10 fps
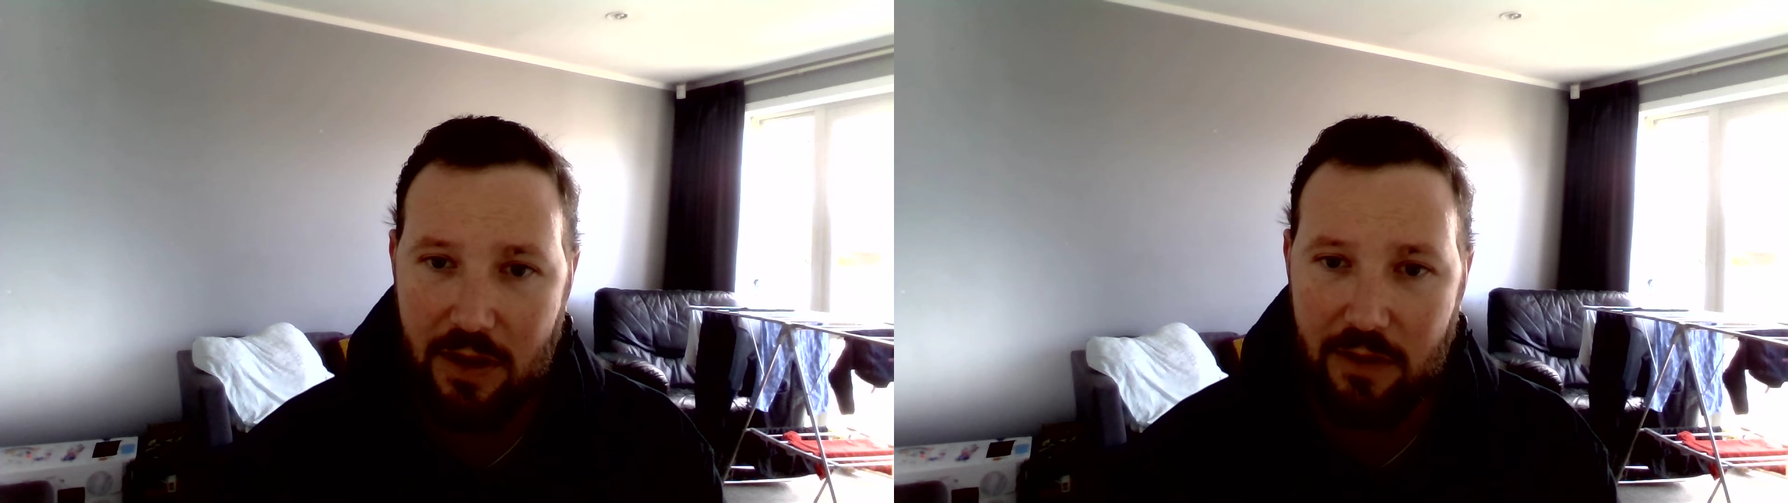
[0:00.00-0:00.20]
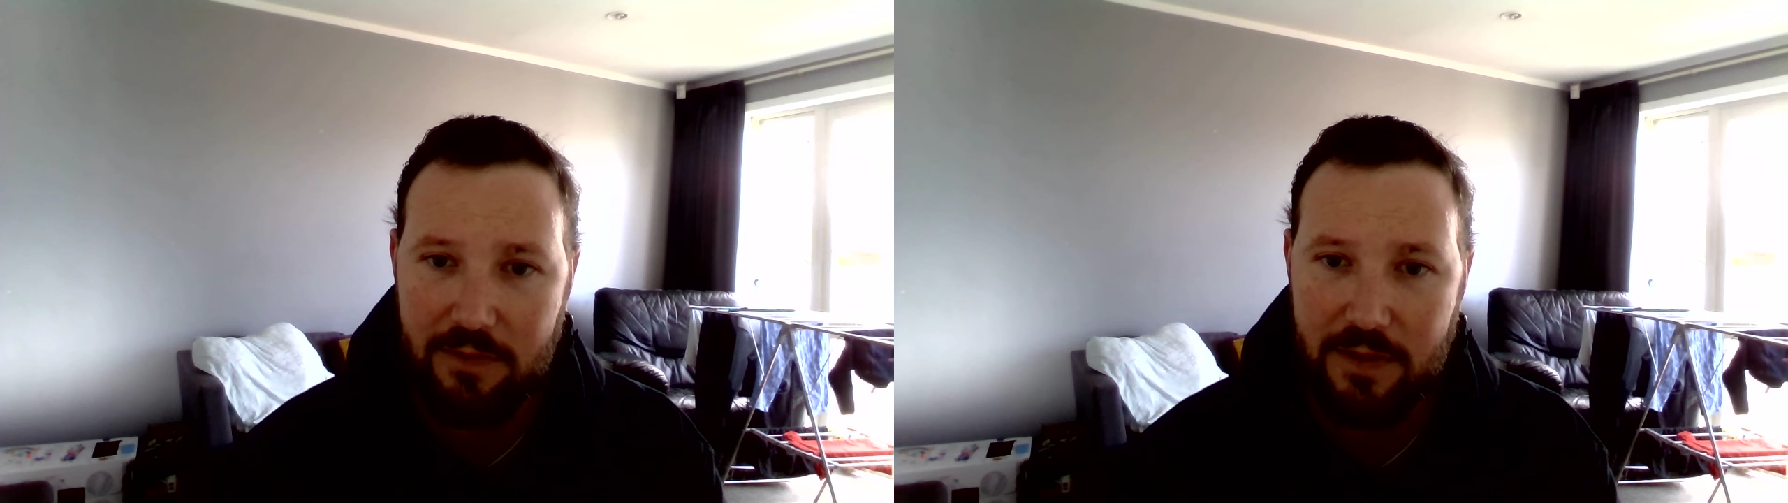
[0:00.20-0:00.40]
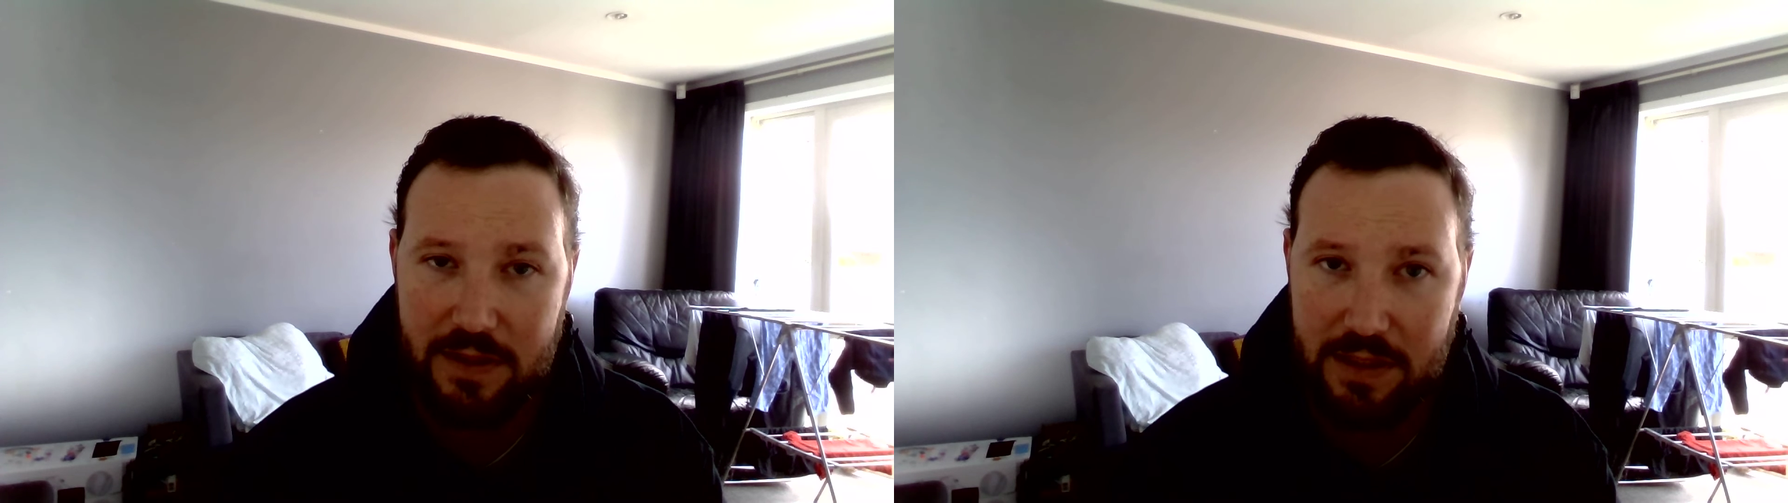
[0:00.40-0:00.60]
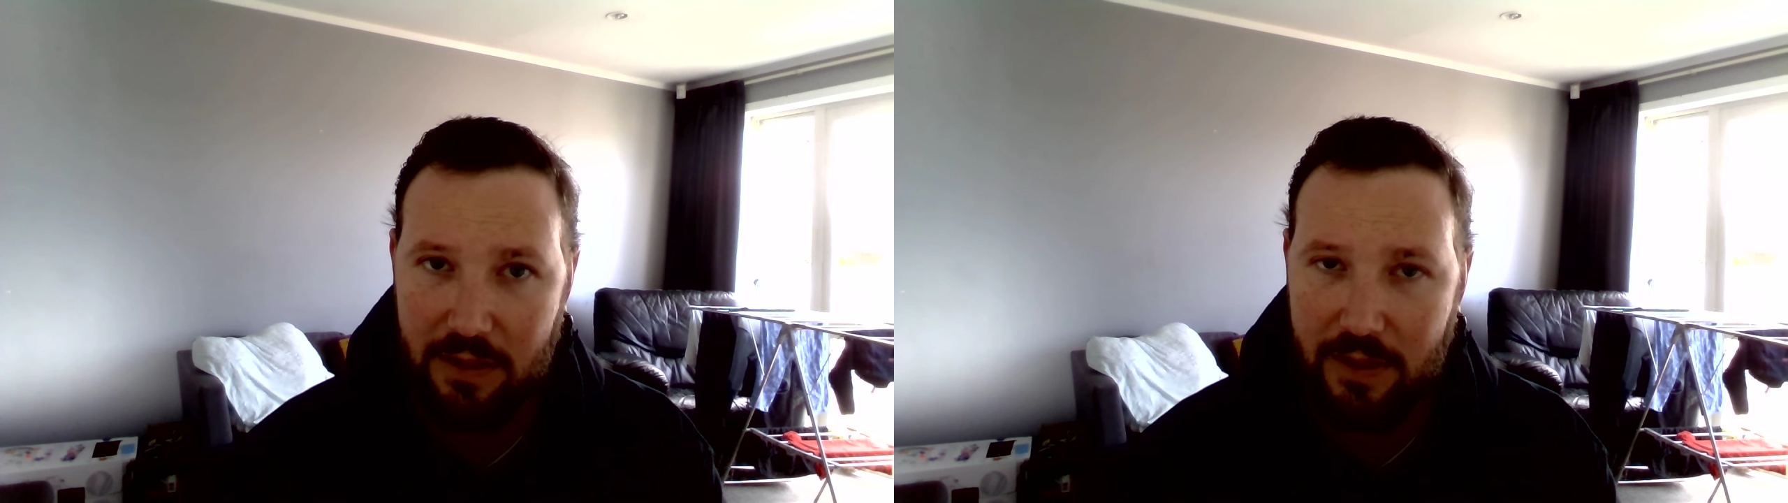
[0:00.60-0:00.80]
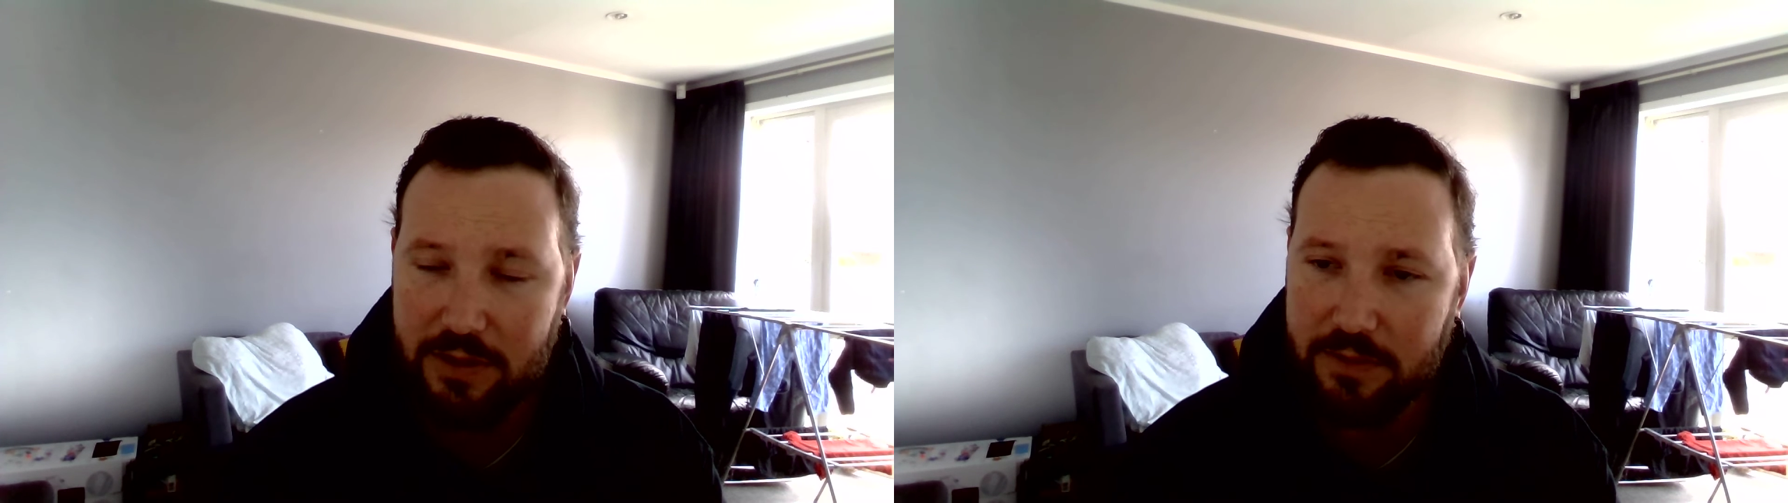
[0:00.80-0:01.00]
of
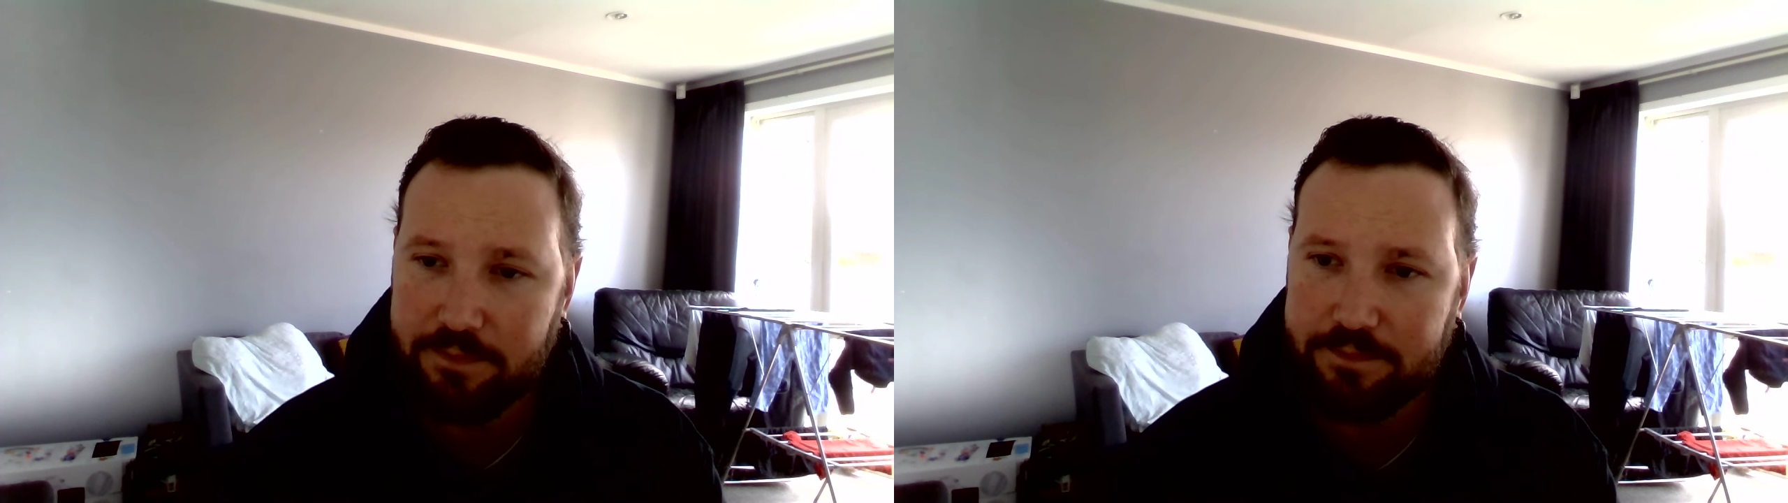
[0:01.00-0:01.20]
acceleration.